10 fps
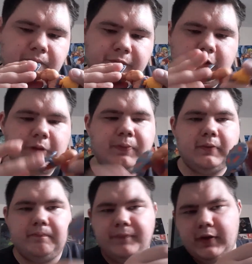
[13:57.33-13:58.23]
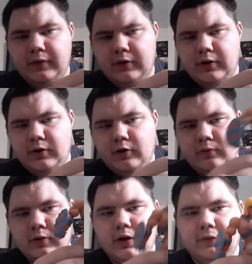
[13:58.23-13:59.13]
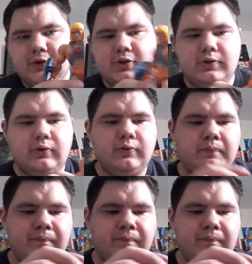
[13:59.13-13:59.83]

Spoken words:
Clip it, and there you go. There you got the shield.